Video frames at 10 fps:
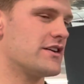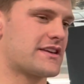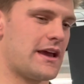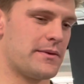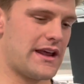It's
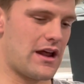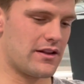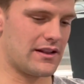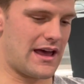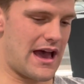coming down
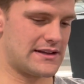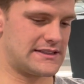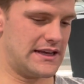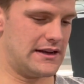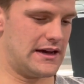to the
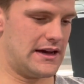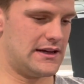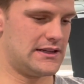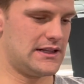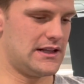last, and
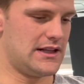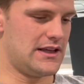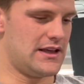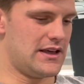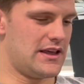
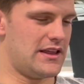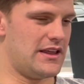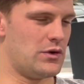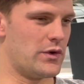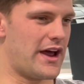
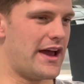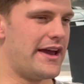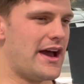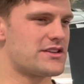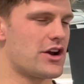when
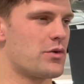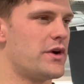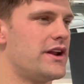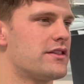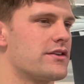I started
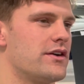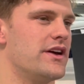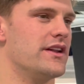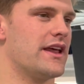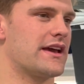reading through
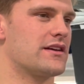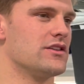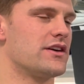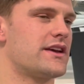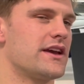it and, like,
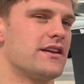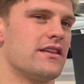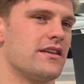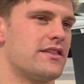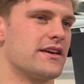looking into
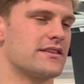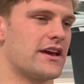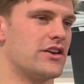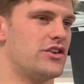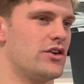the things
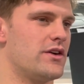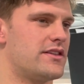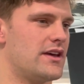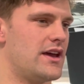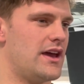I could do
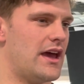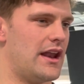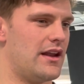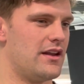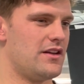with it,
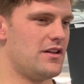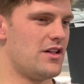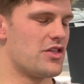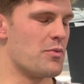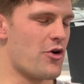and
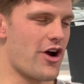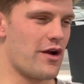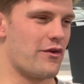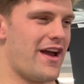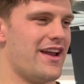the more
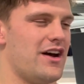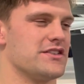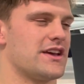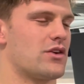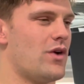I read, I
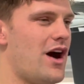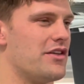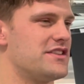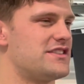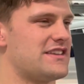was like,
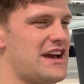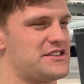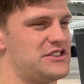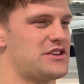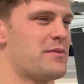wow, this is
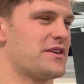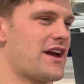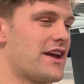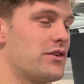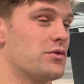actually
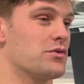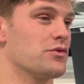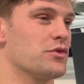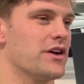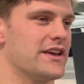something I could
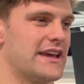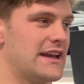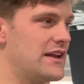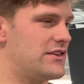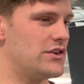really
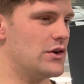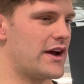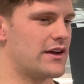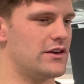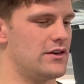get into.
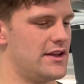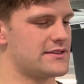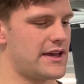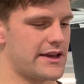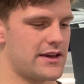I could use,
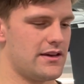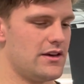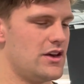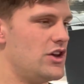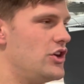it's like,
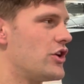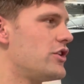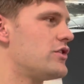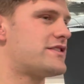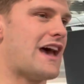you could
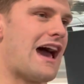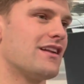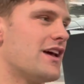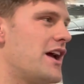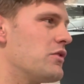use
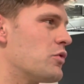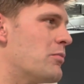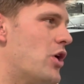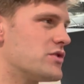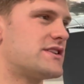satellite
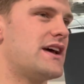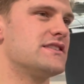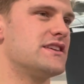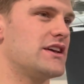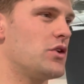remote
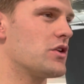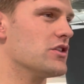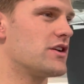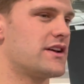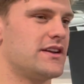sensing. You could
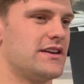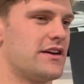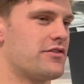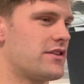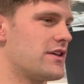look into
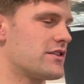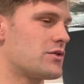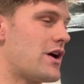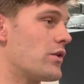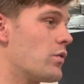different things
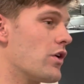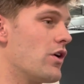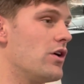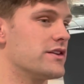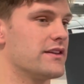around the
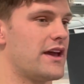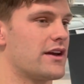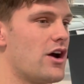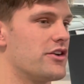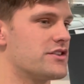world and,
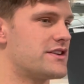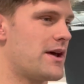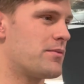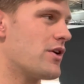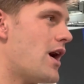like,
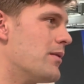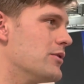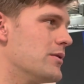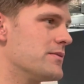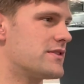understand
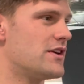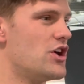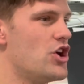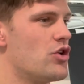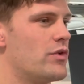problems,
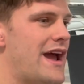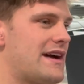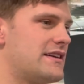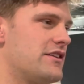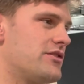
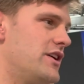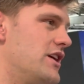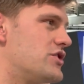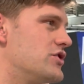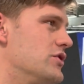react to different
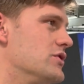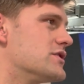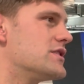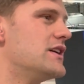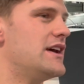
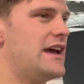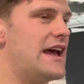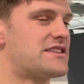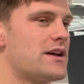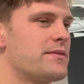issues.
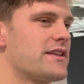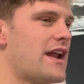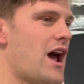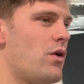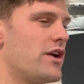It's something
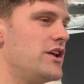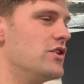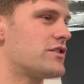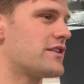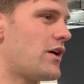that I want to
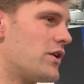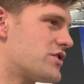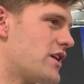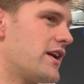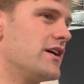use because I
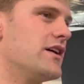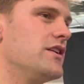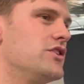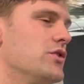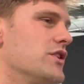want to try
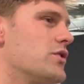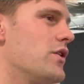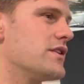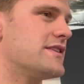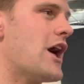to do it
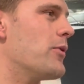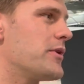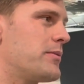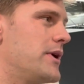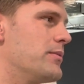towards
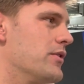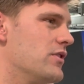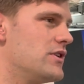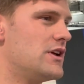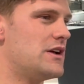helping
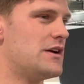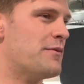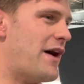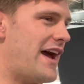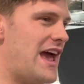people.
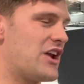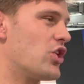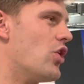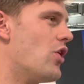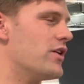My end
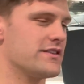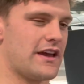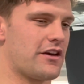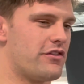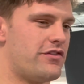goal is,
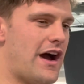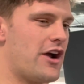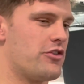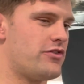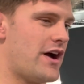like,
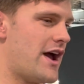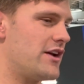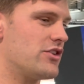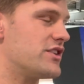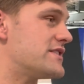
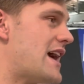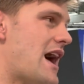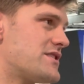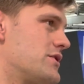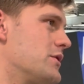firefighter,
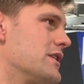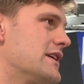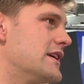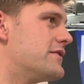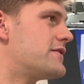disaster
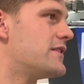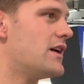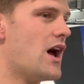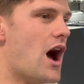relief.